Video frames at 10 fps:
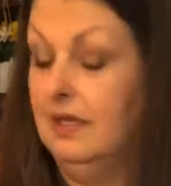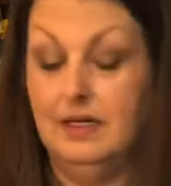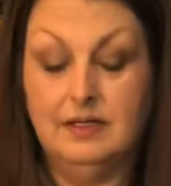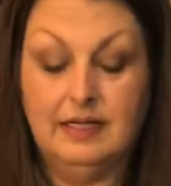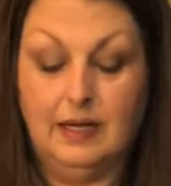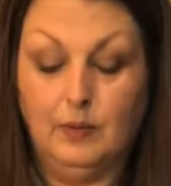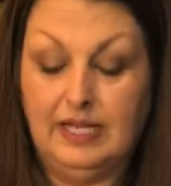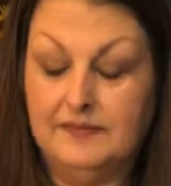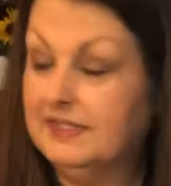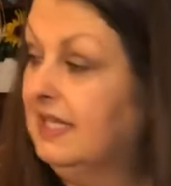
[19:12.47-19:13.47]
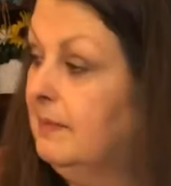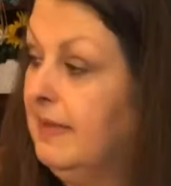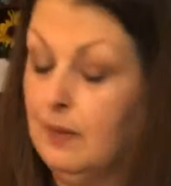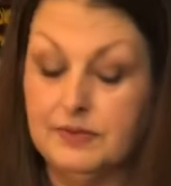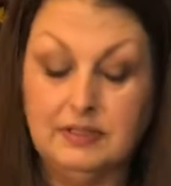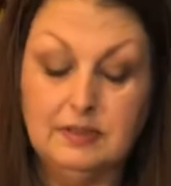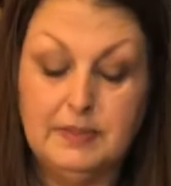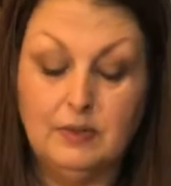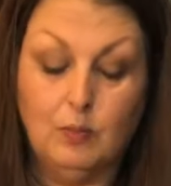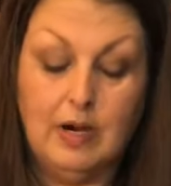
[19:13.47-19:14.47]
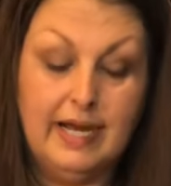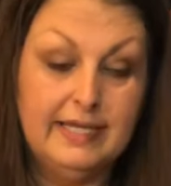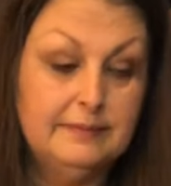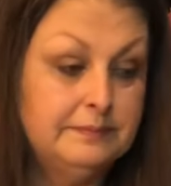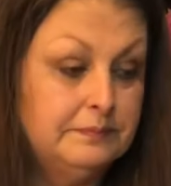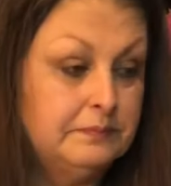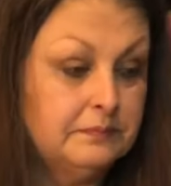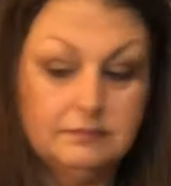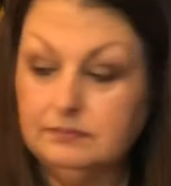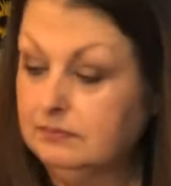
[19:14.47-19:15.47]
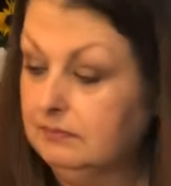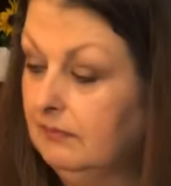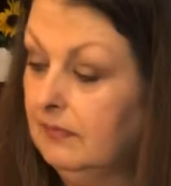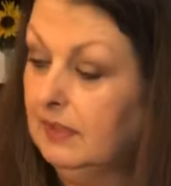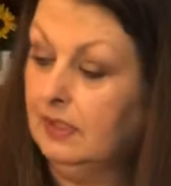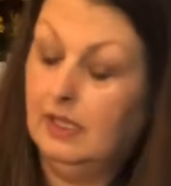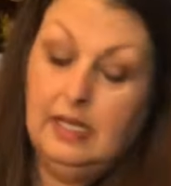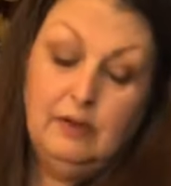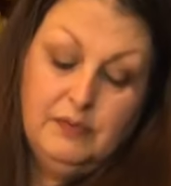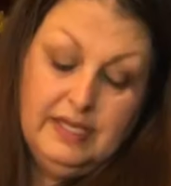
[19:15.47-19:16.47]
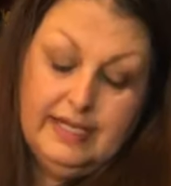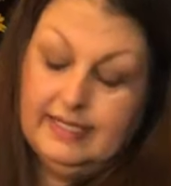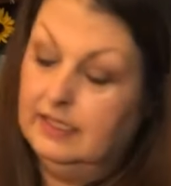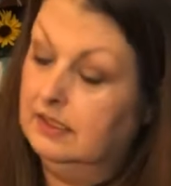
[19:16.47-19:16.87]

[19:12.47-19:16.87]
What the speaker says: Now we'll have to come back with a little bit of white. I don't think I can.